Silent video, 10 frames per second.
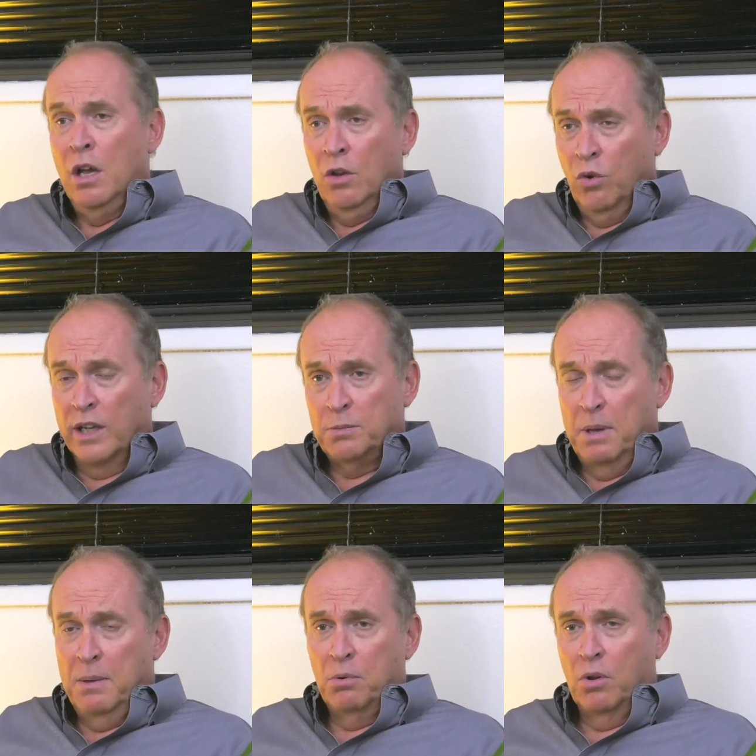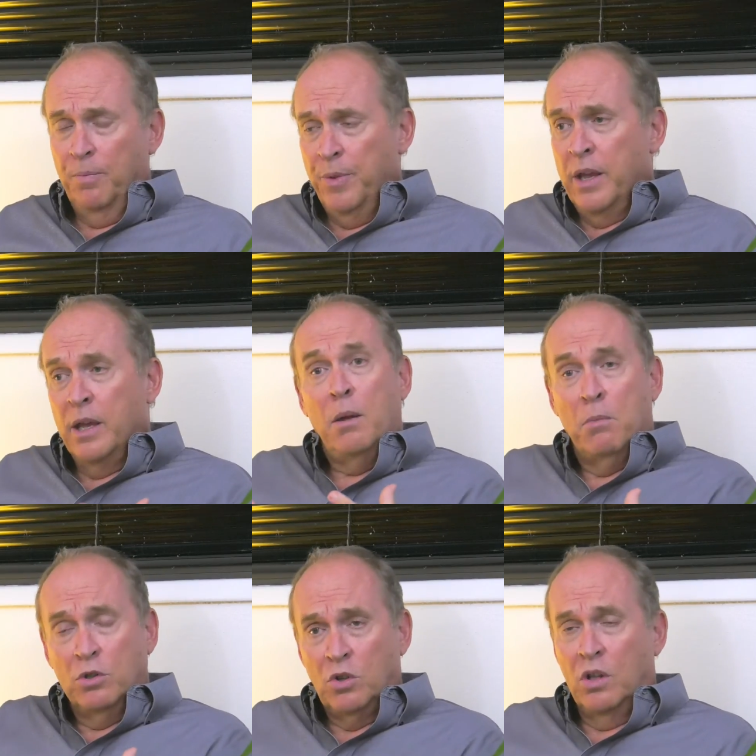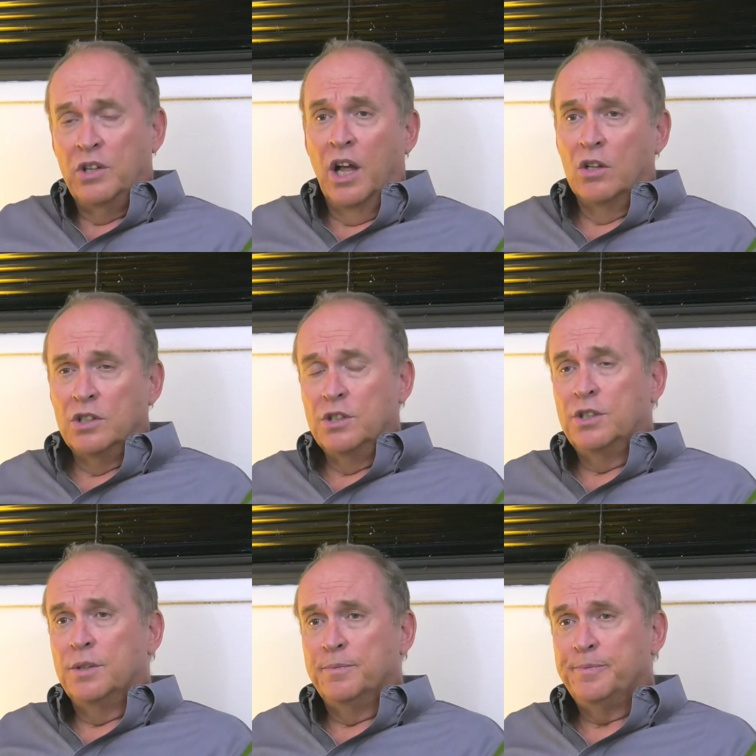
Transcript: trust people, emotional intelligence.